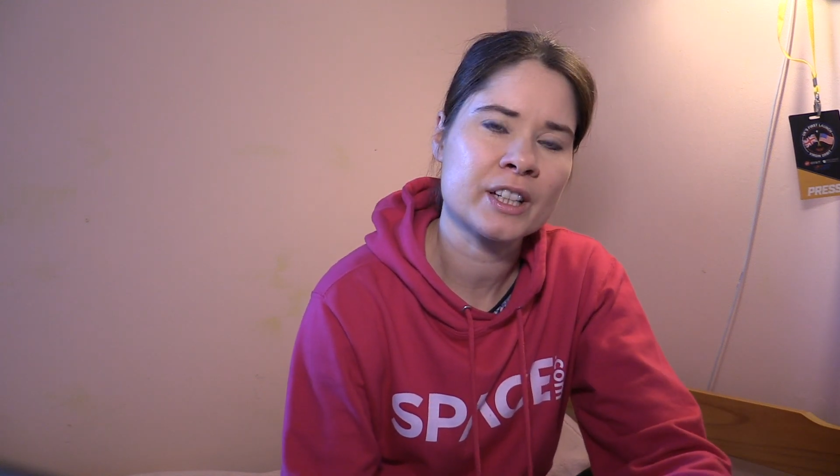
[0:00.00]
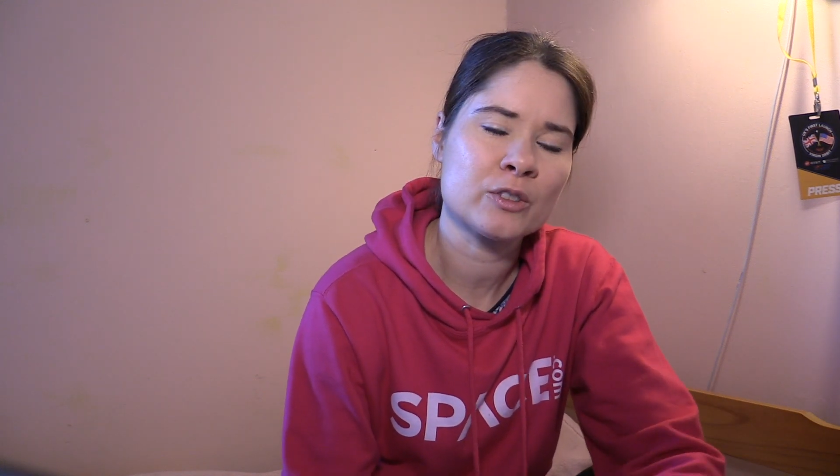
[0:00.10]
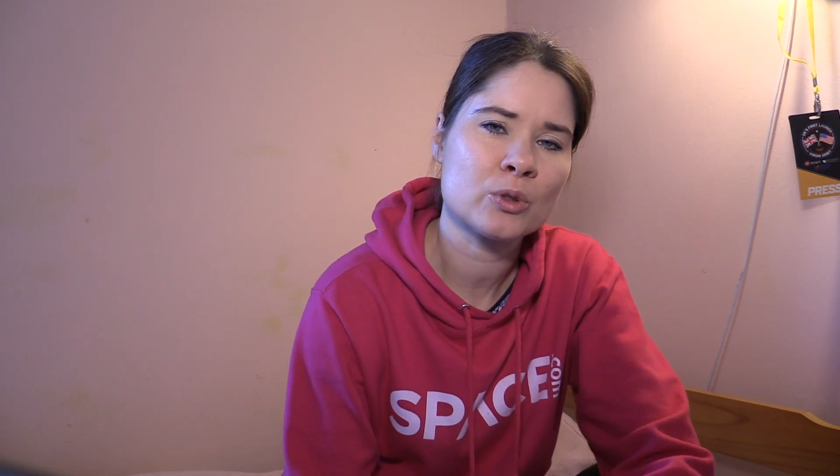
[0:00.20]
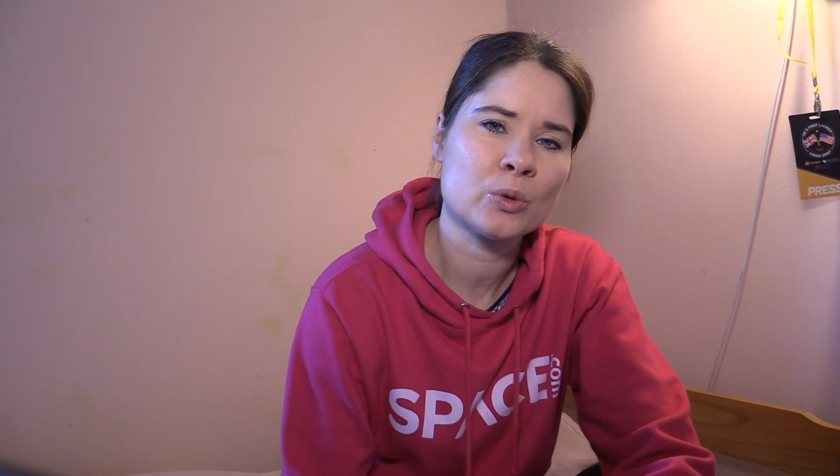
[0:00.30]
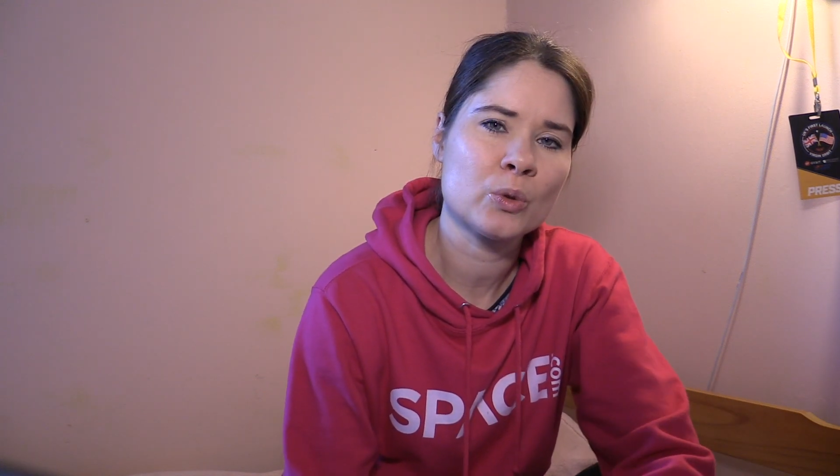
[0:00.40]

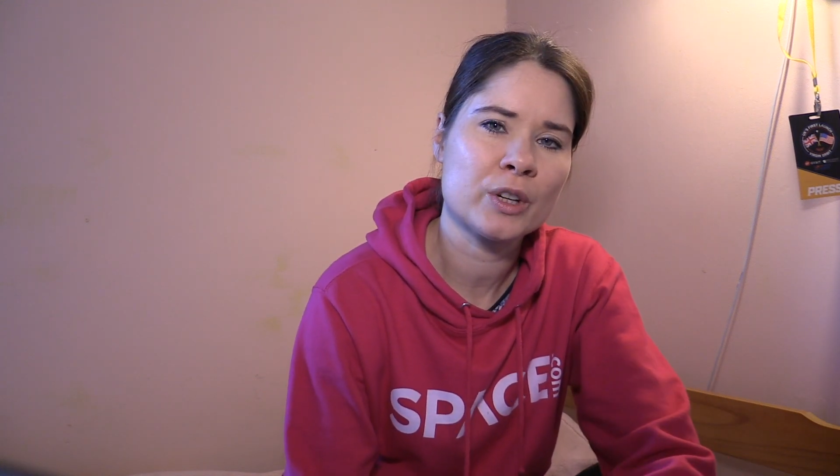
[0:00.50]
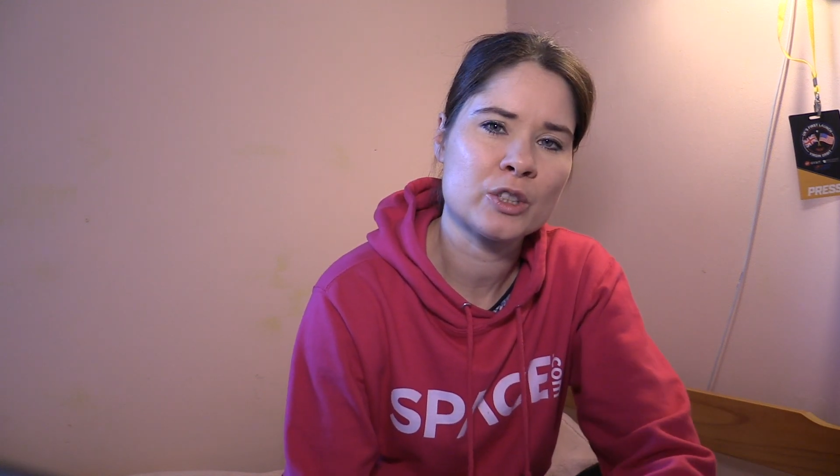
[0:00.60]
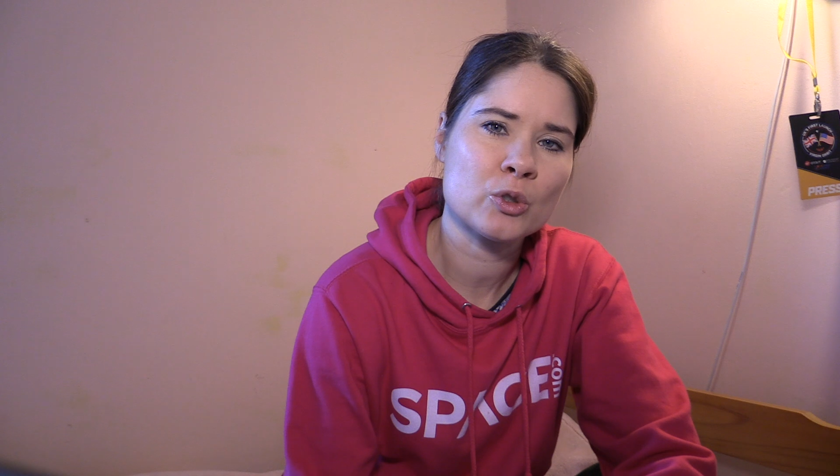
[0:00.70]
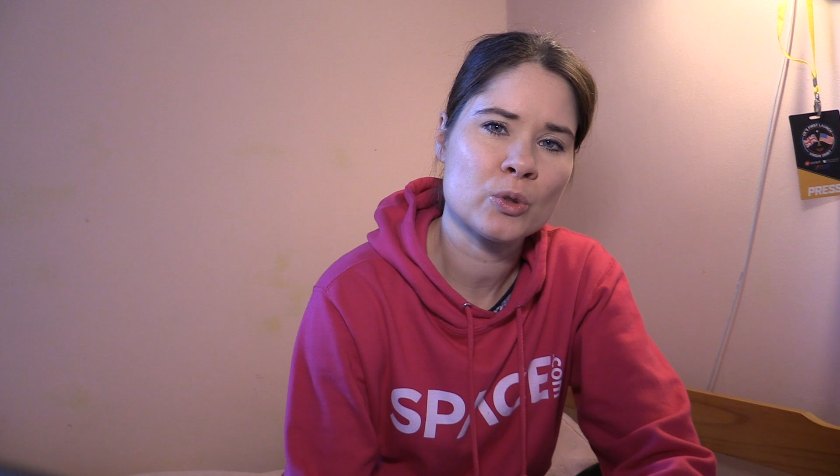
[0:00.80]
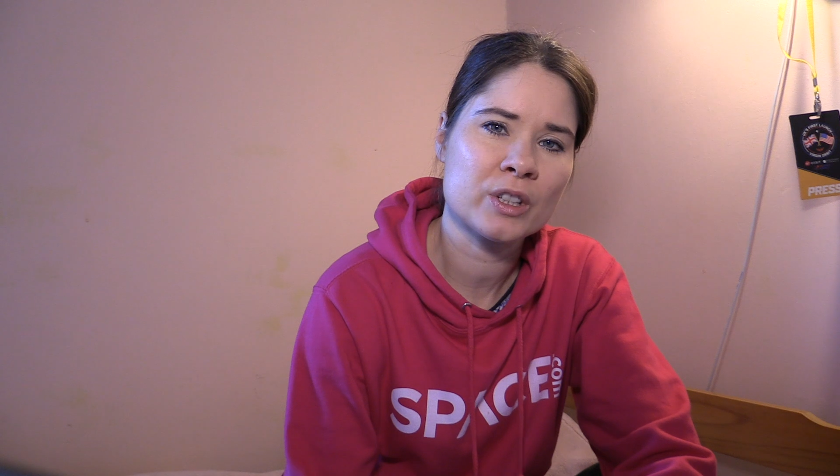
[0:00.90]
into
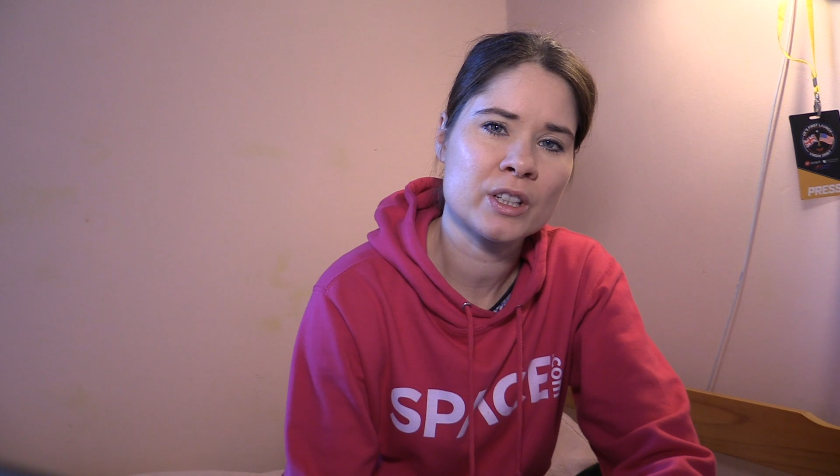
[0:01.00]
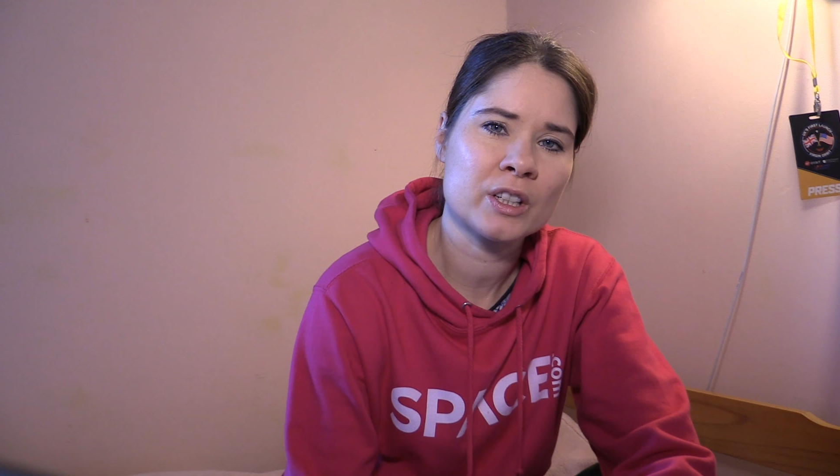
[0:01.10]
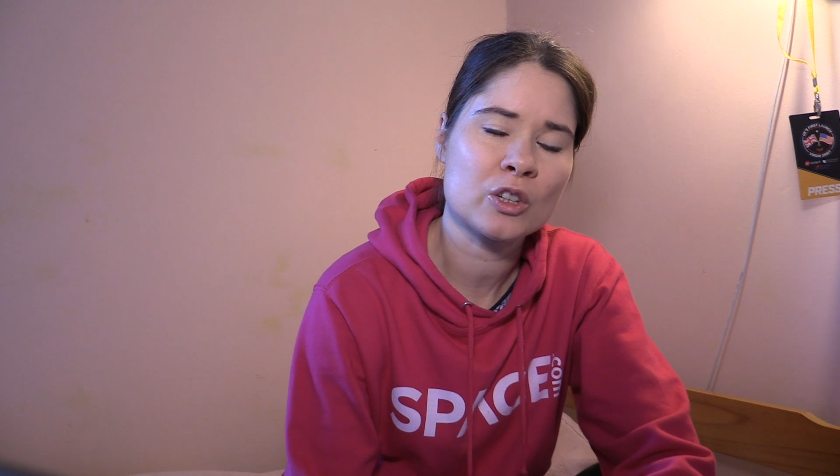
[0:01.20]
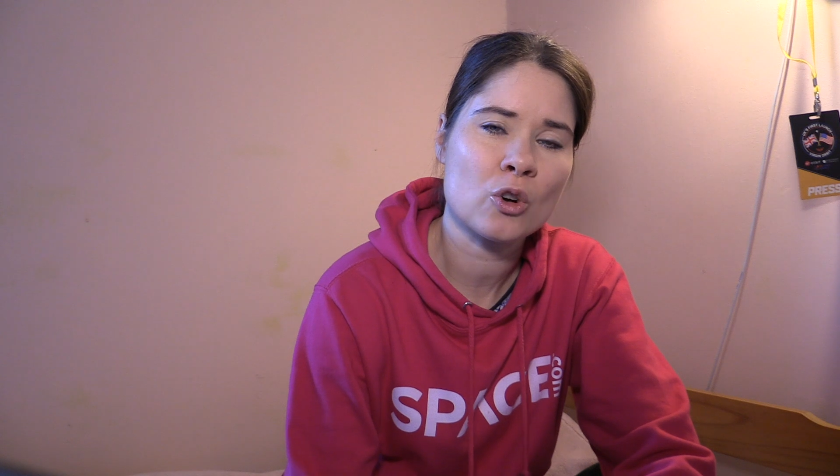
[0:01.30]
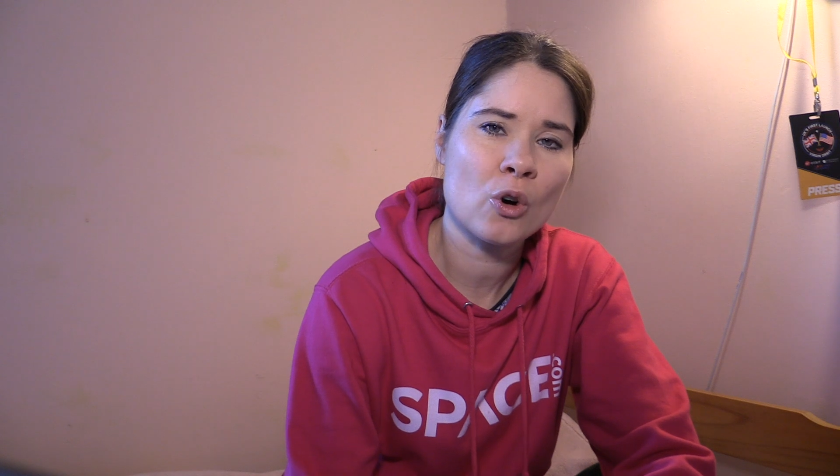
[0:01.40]

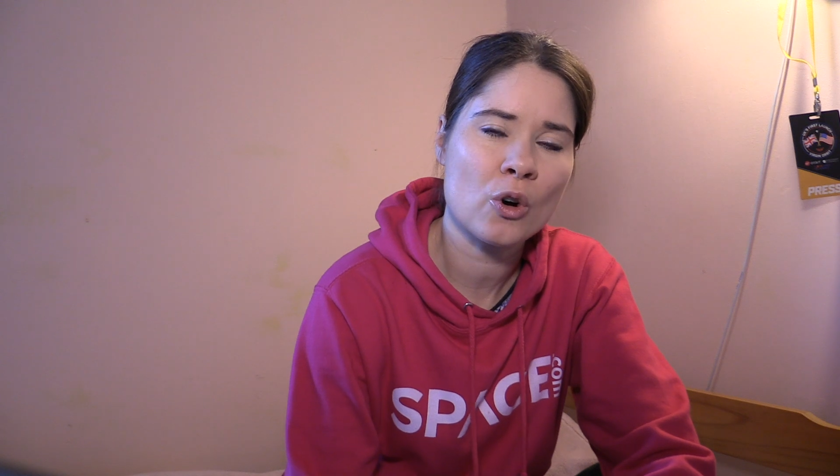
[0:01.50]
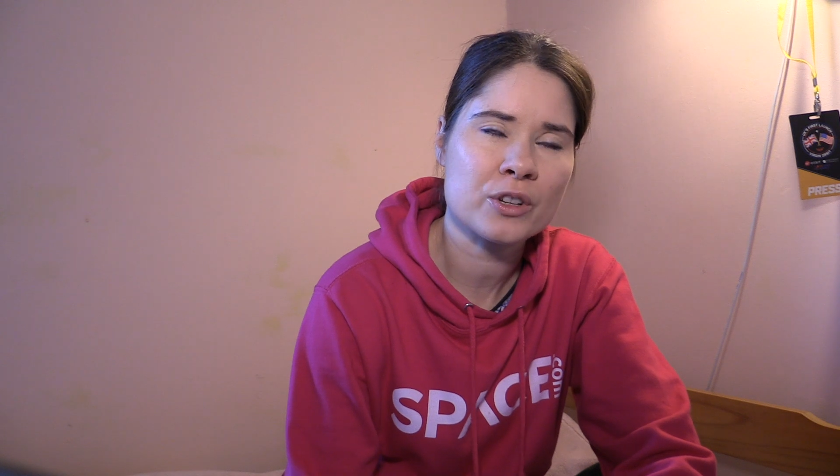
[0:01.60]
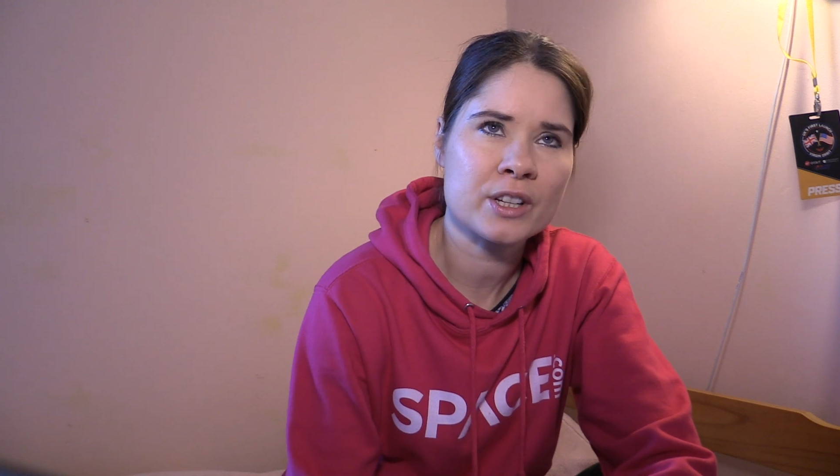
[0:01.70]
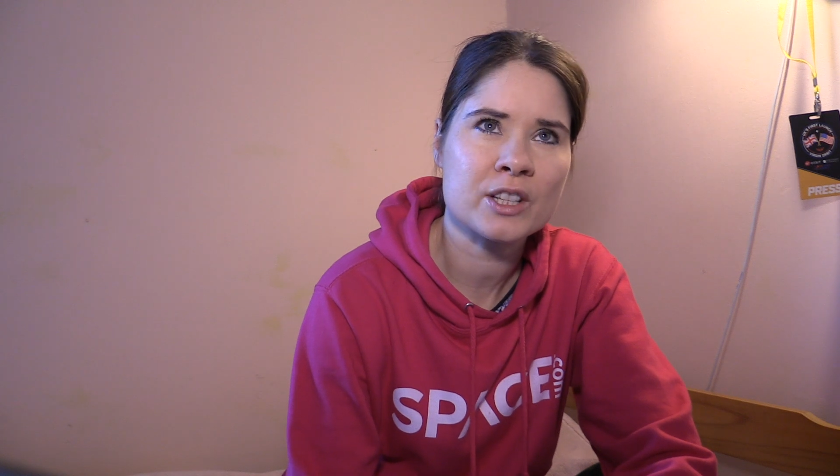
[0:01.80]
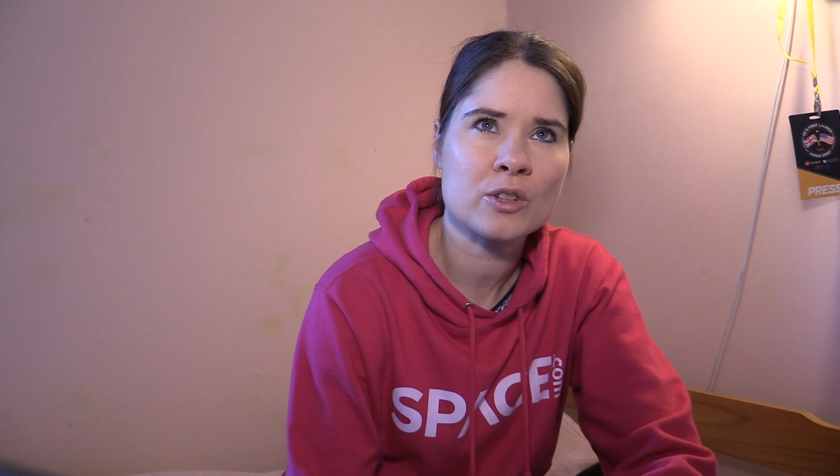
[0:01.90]
the
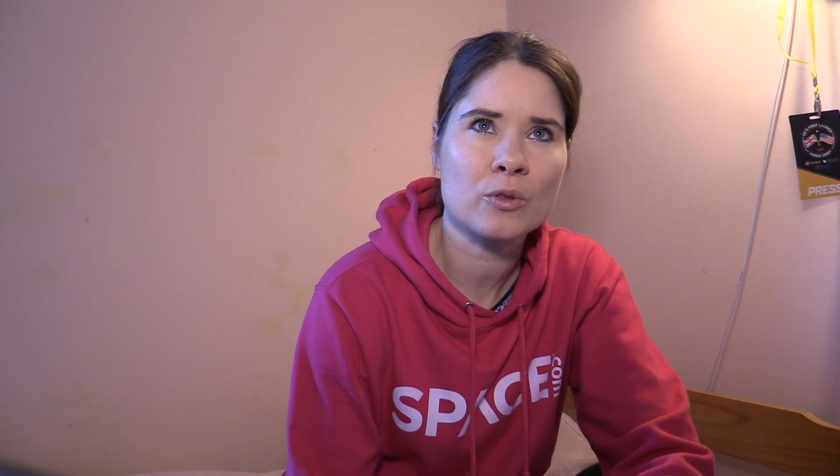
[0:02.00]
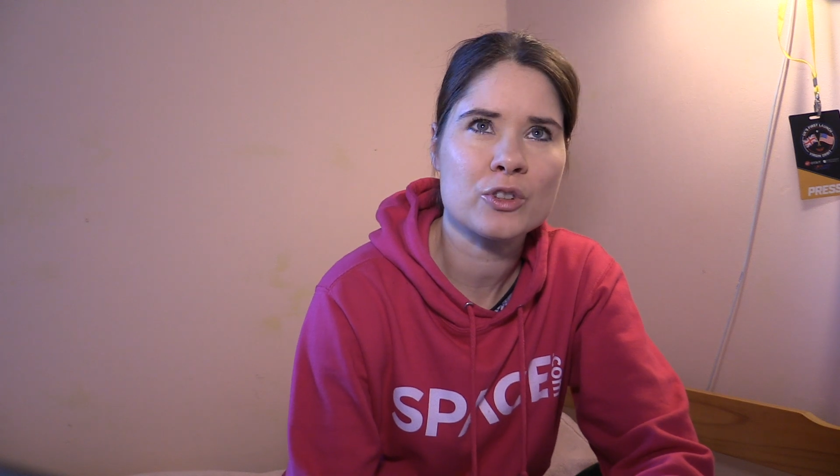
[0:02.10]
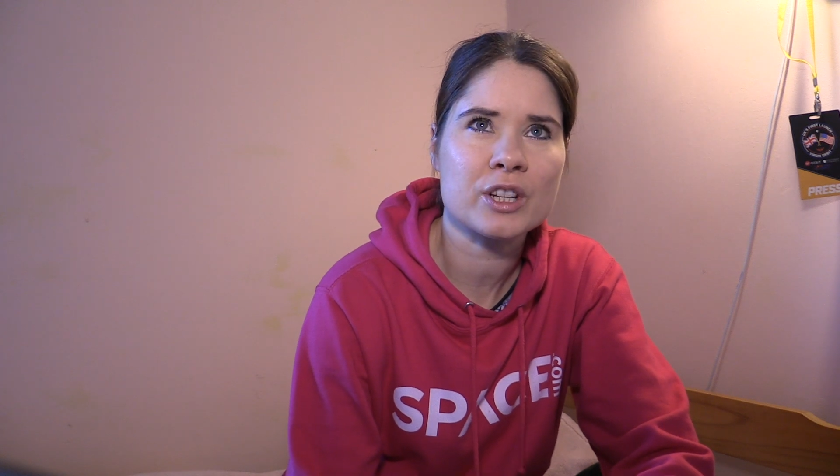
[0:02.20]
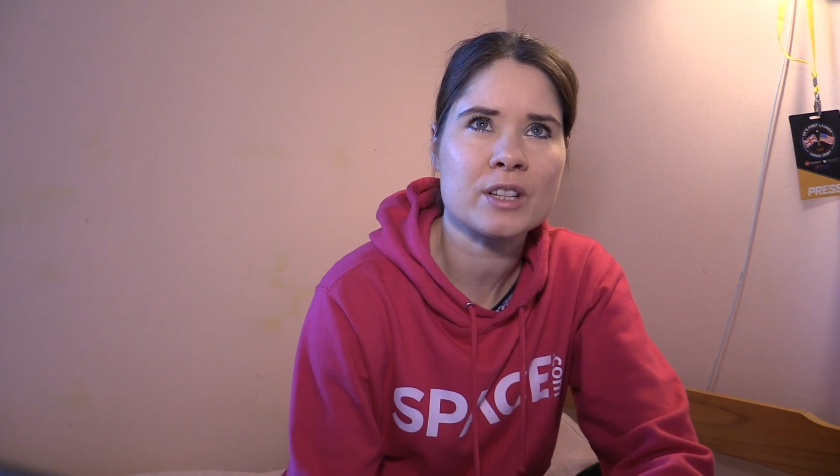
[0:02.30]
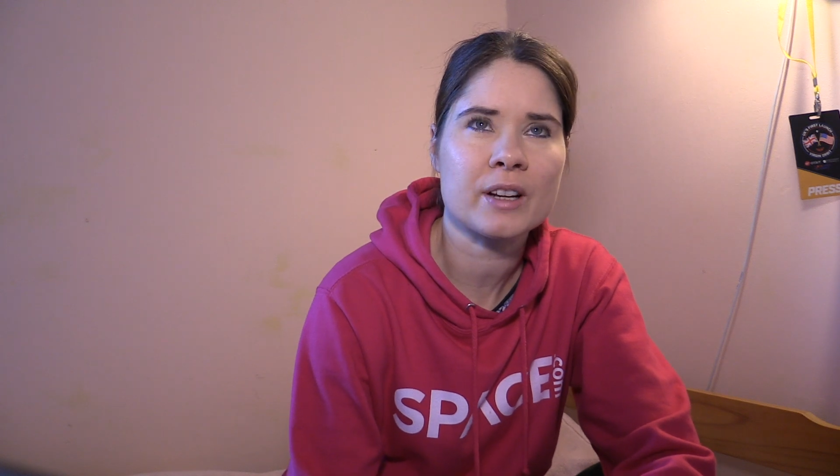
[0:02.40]
course. It's not
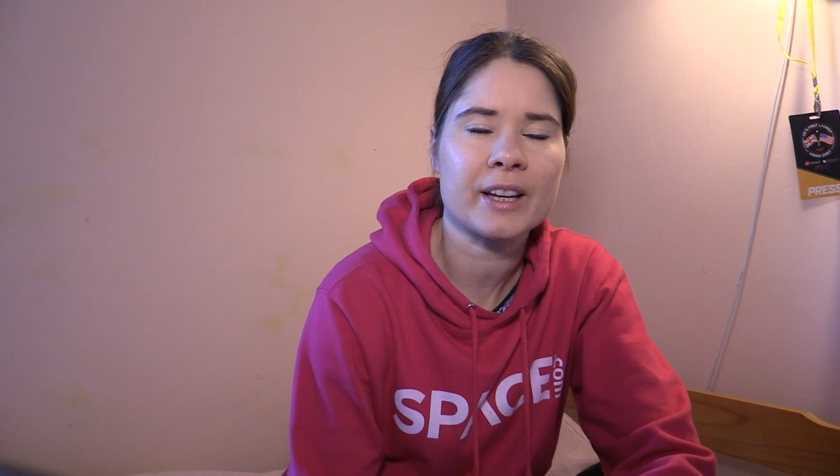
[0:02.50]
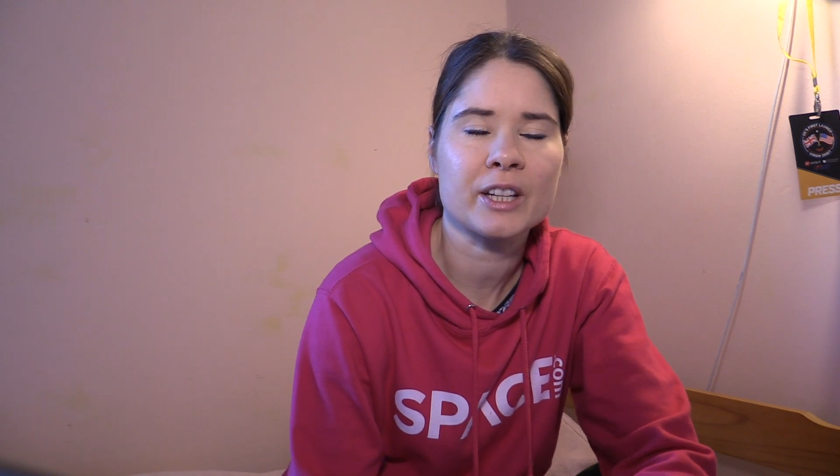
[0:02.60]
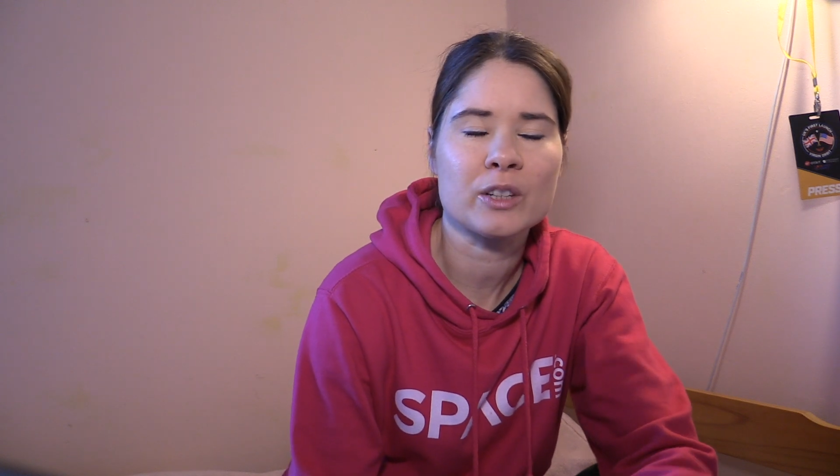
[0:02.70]
just like,